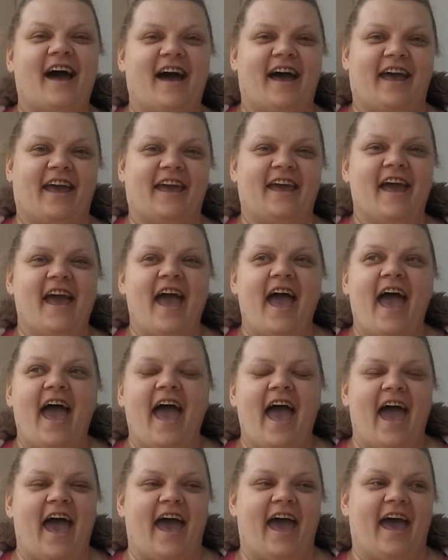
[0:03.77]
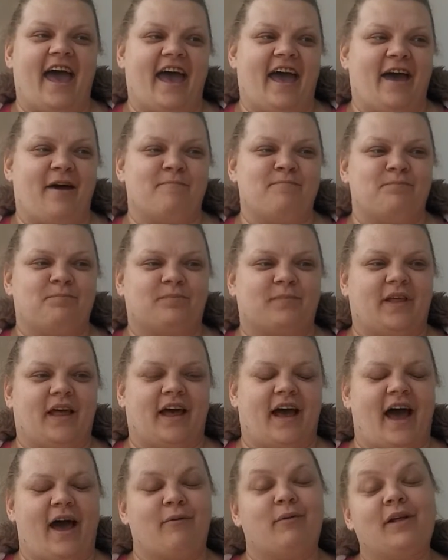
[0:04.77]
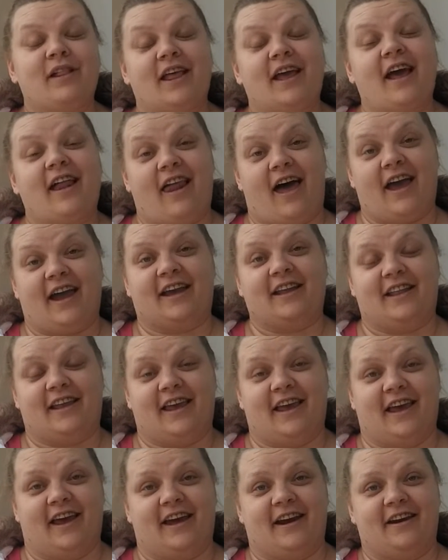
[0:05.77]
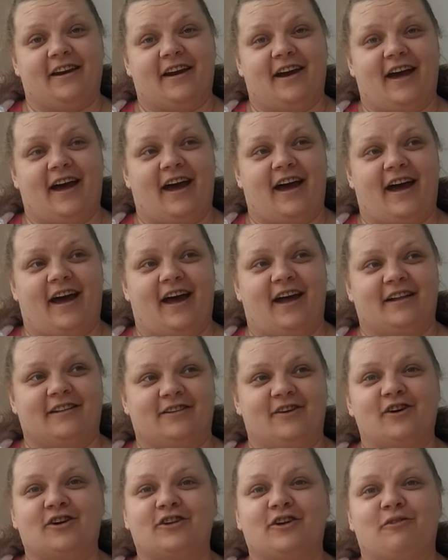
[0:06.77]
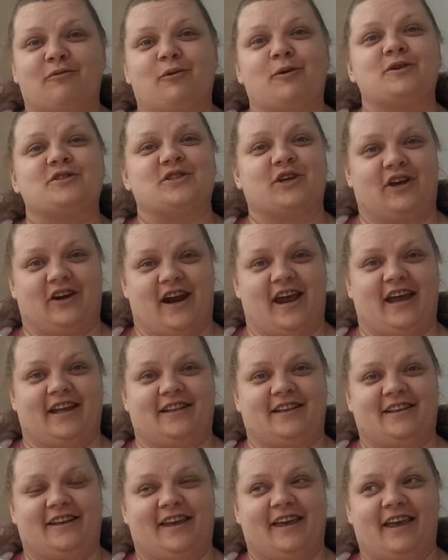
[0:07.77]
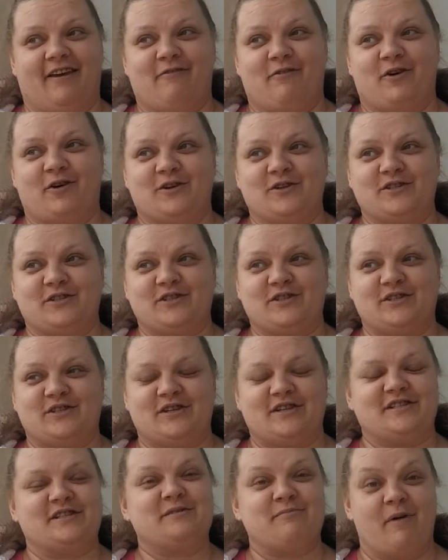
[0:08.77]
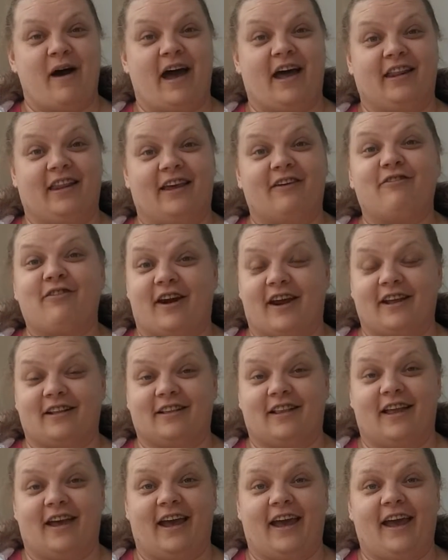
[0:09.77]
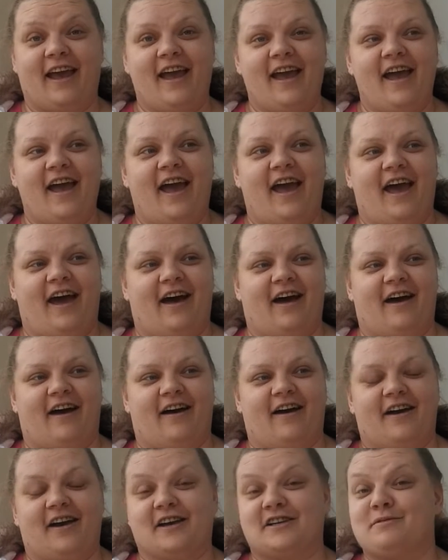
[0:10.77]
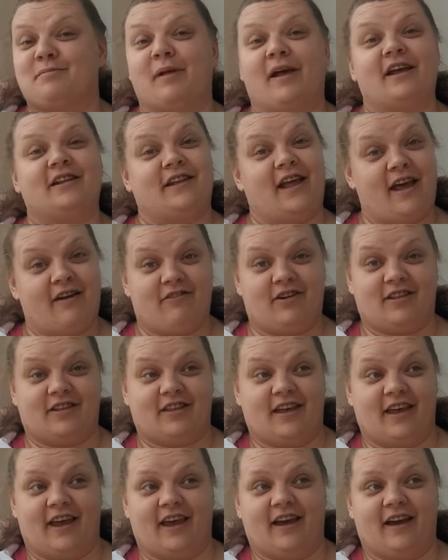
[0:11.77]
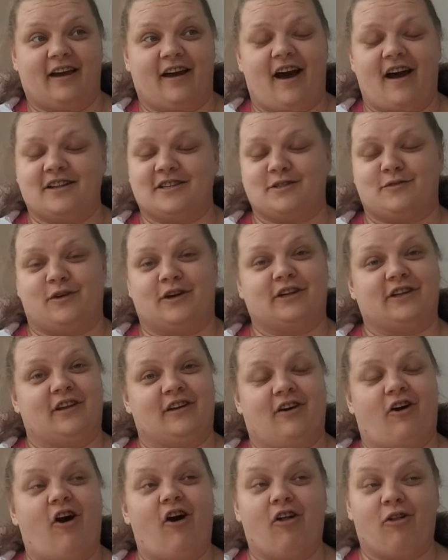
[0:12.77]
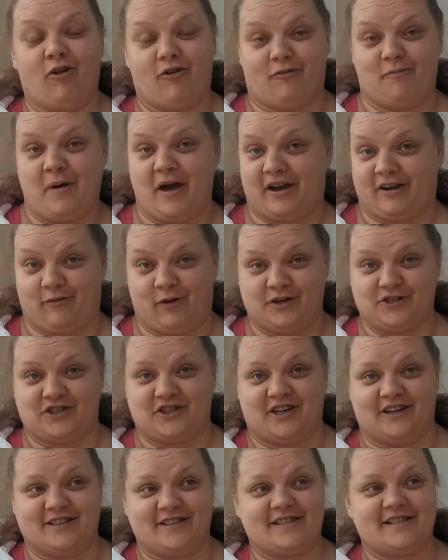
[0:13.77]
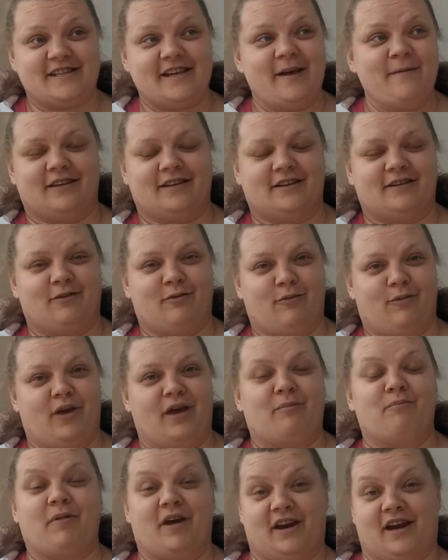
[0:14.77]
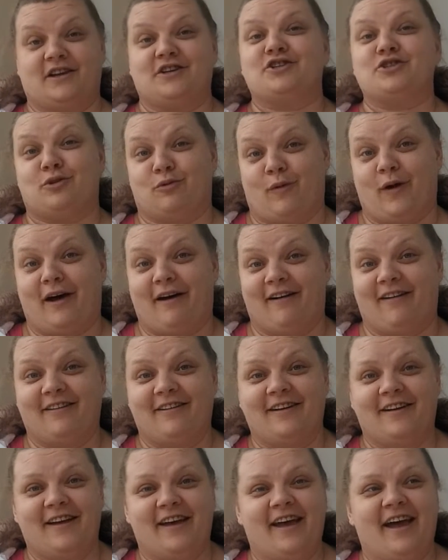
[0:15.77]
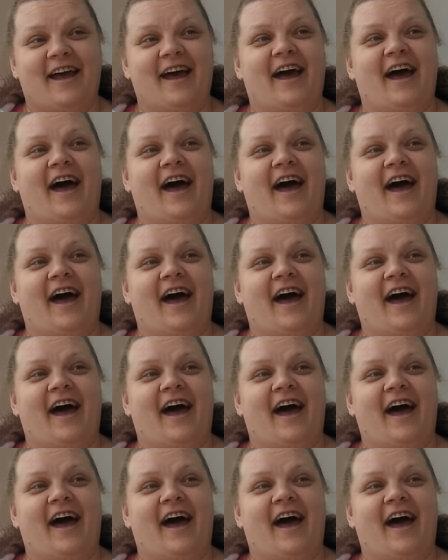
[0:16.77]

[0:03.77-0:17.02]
Hi. I really liked here. Doctor was great. He was smiley, friendly, explained everything, answered all of my questions. We managed well.